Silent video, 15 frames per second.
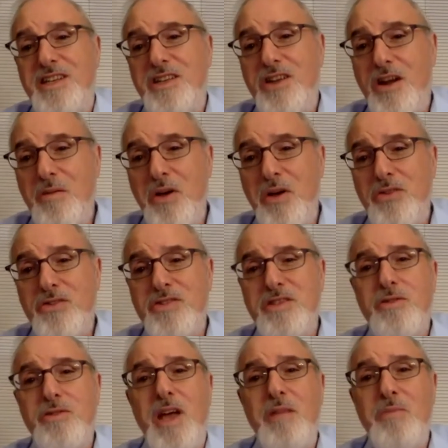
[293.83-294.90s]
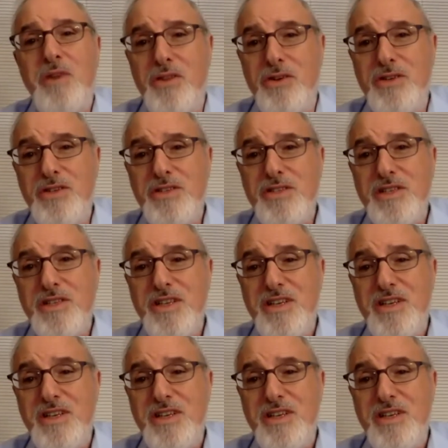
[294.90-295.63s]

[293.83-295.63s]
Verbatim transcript: did our mothers and grandmothers.